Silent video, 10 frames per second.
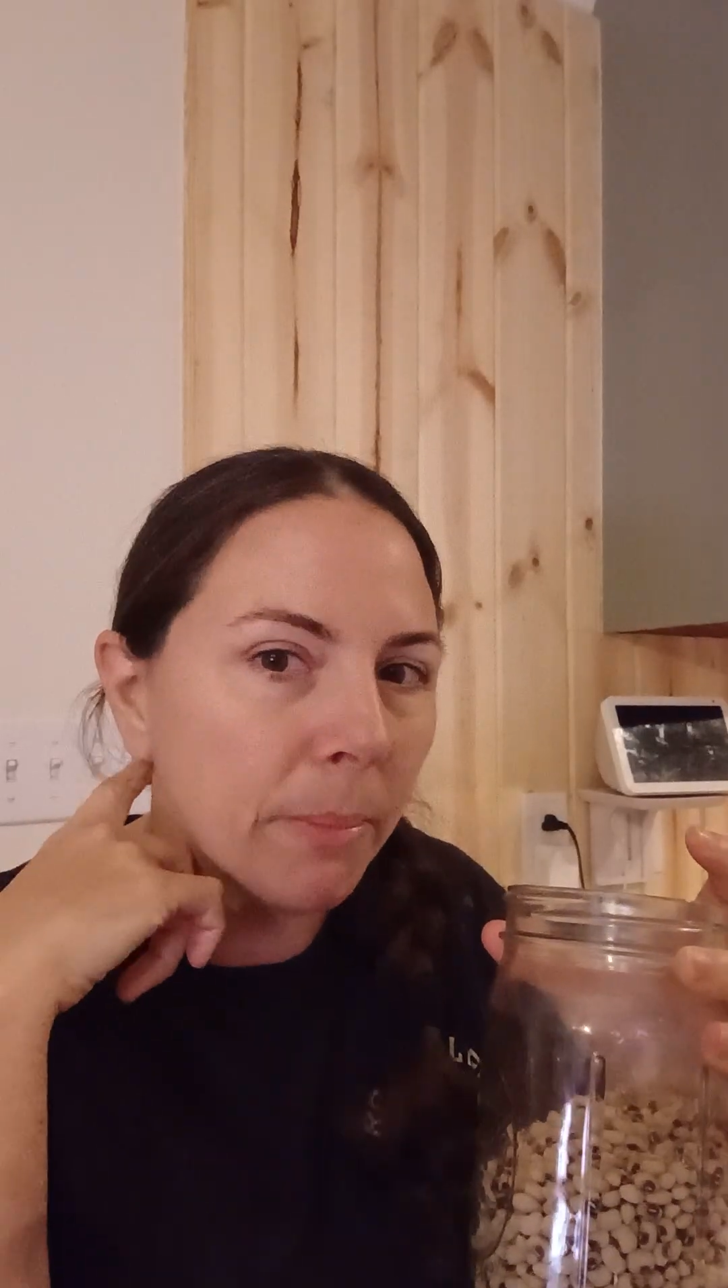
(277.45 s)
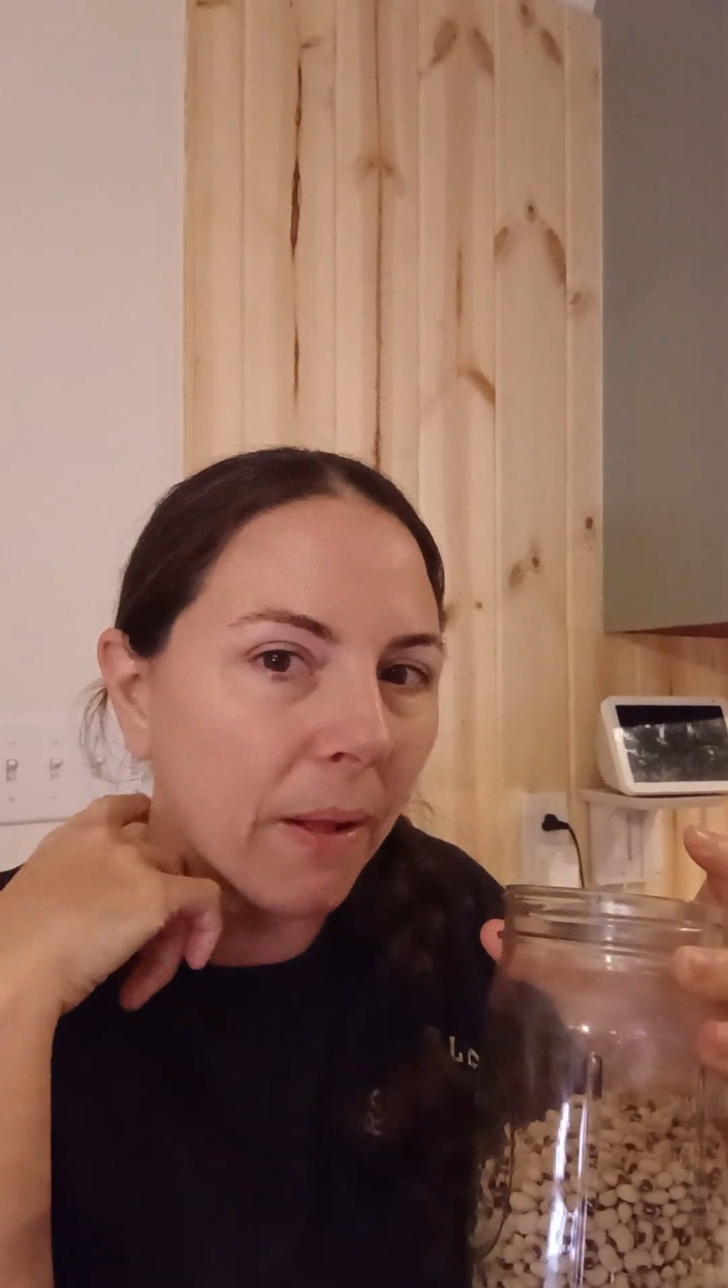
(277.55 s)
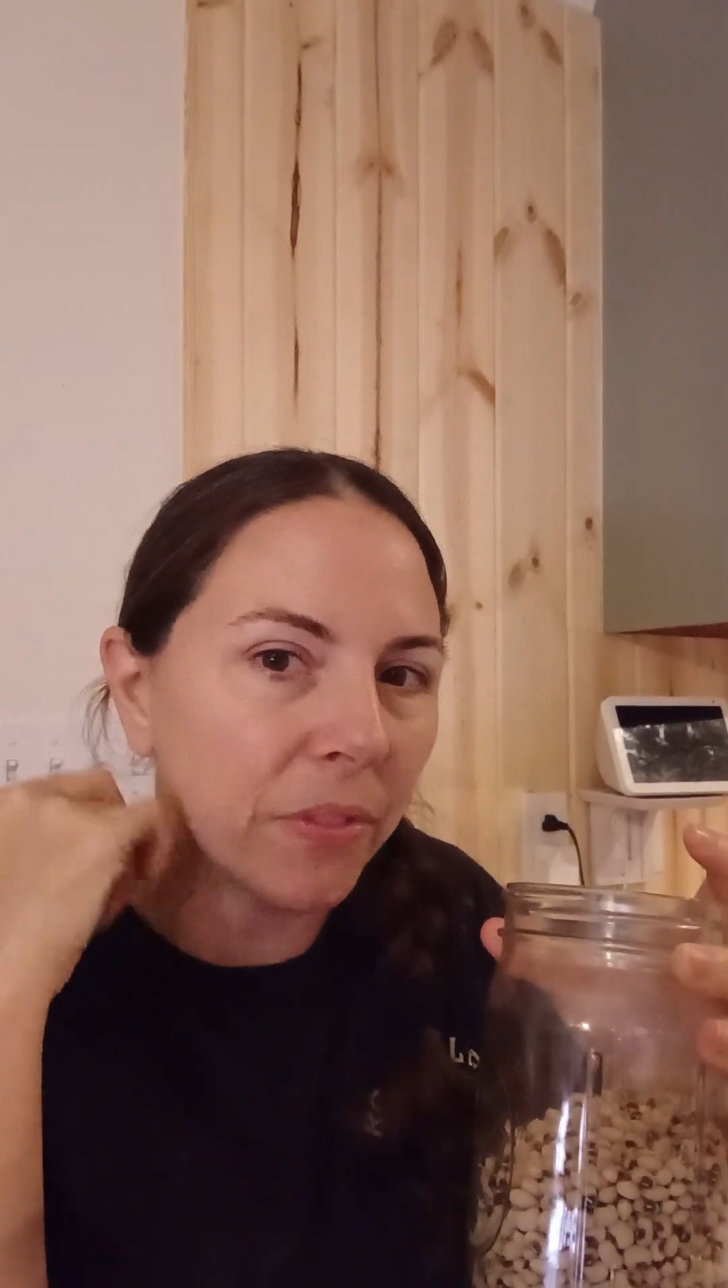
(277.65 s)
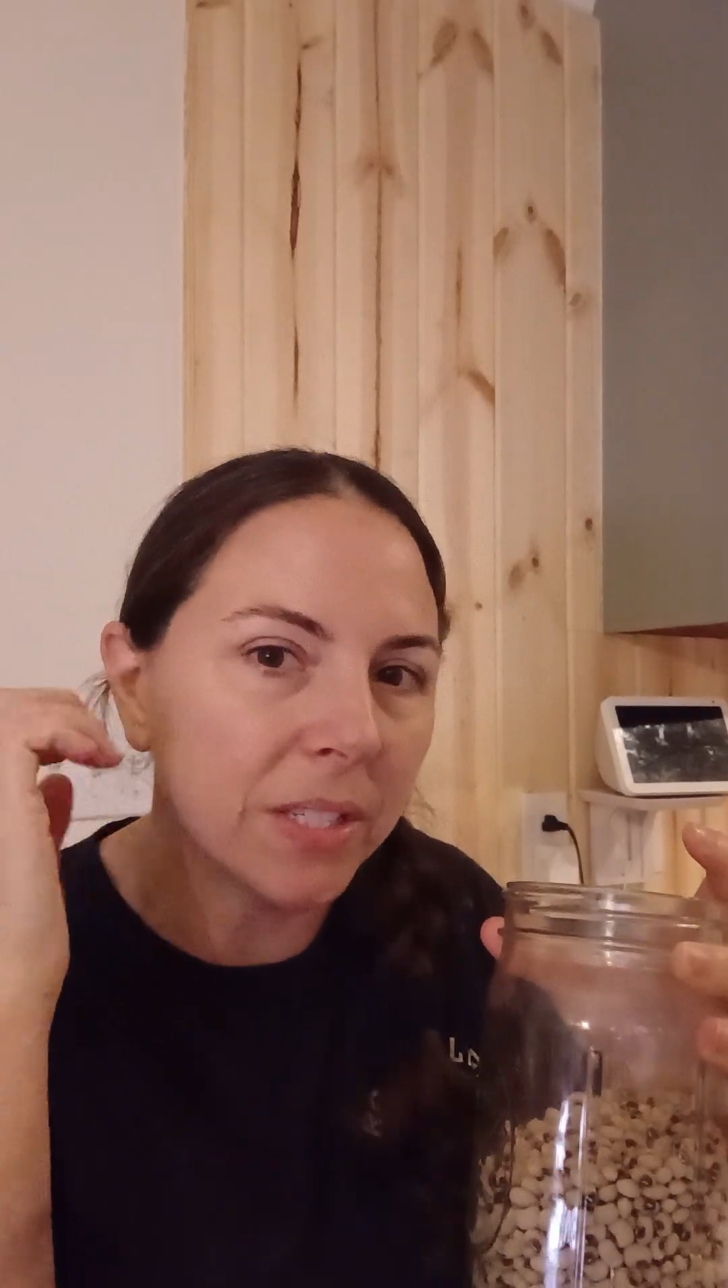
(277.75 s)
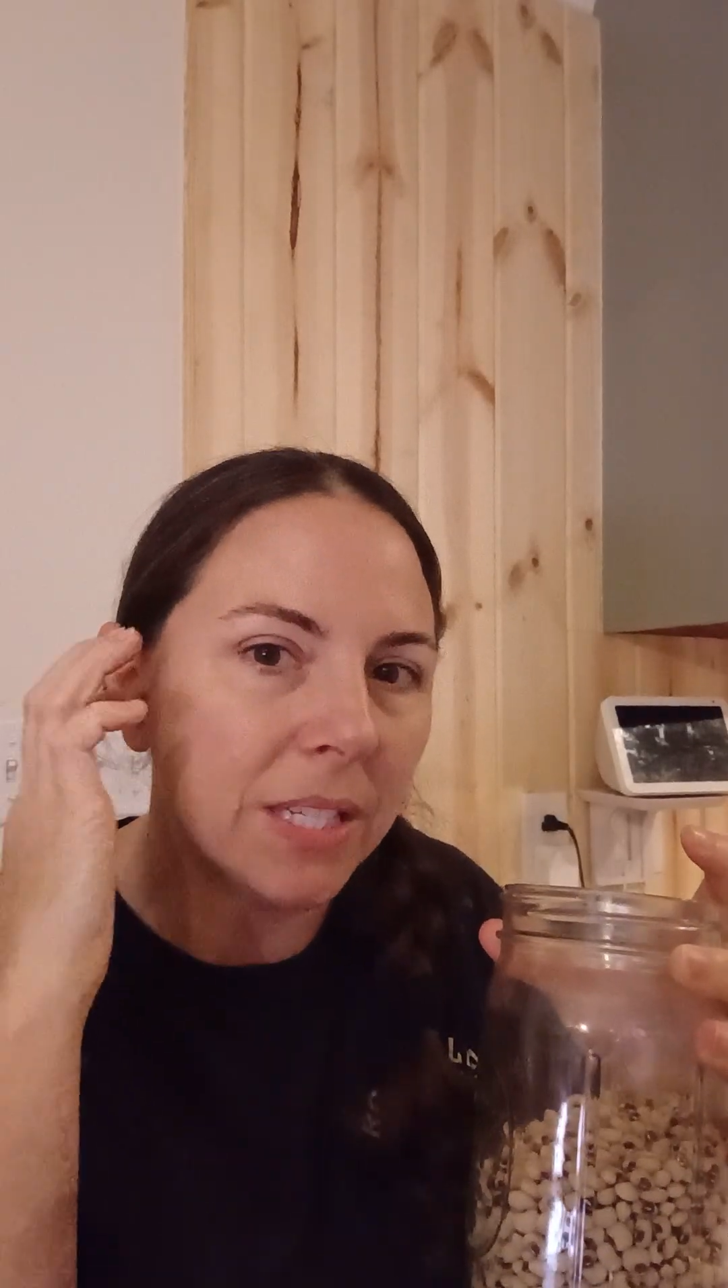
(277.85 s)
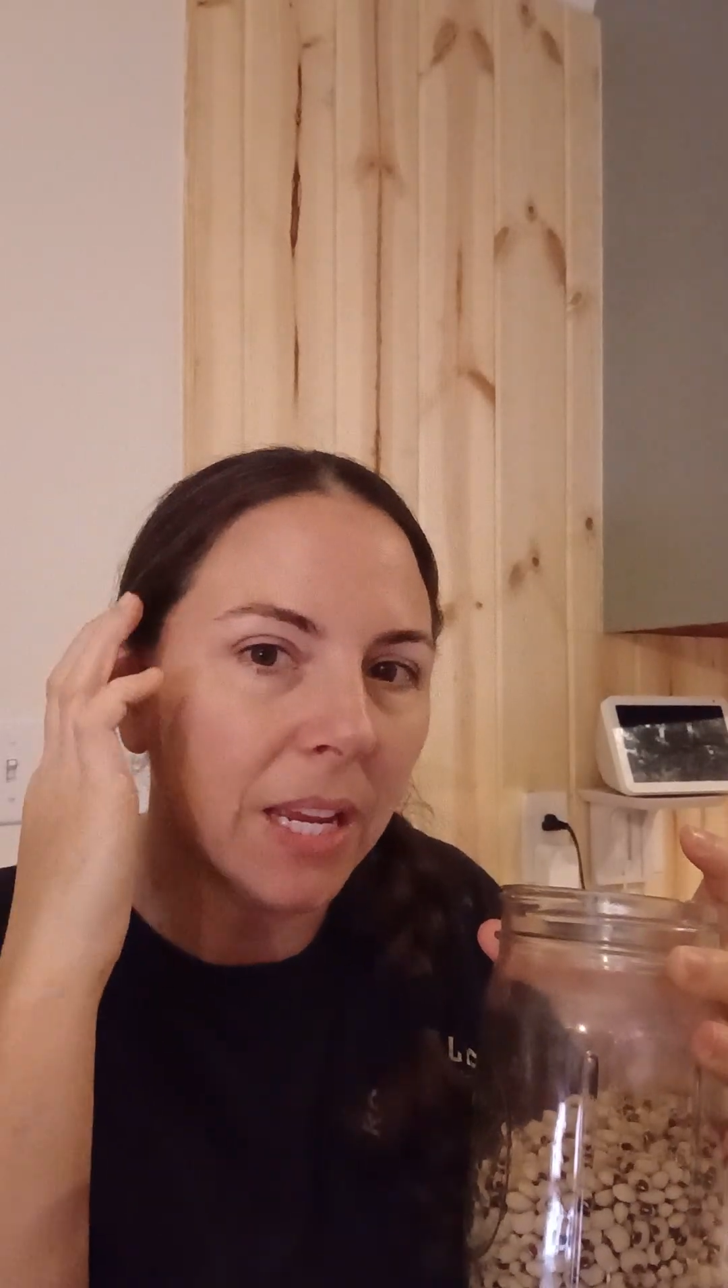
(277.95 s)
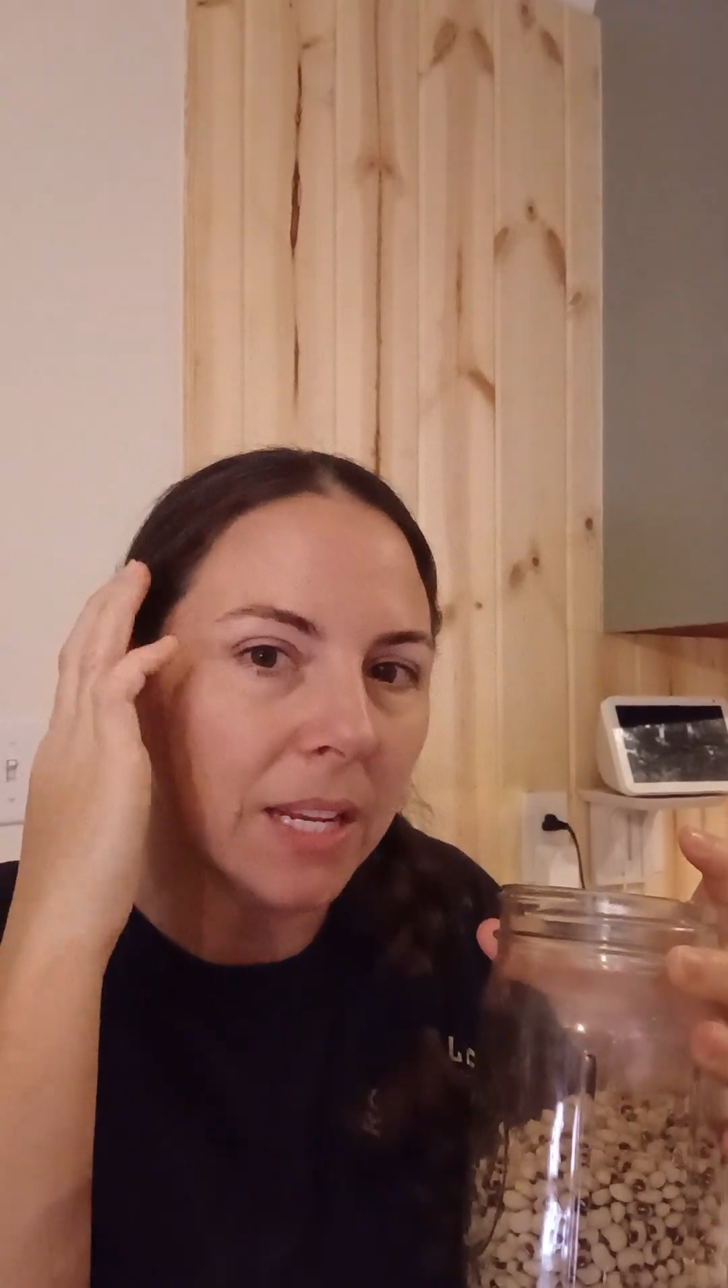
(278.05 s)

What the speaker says: about the seed.